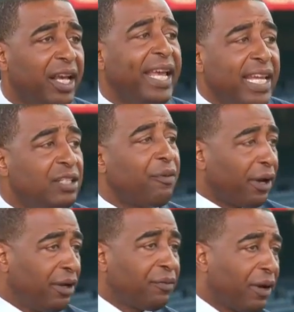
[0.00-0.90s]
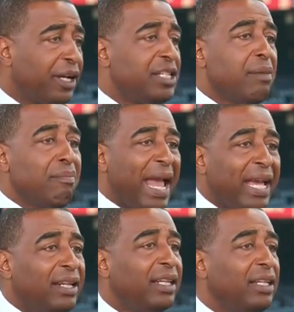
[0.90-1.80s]
He's very, very
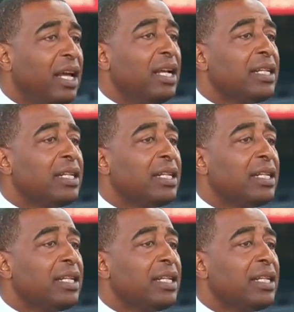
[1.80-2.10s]
demanding,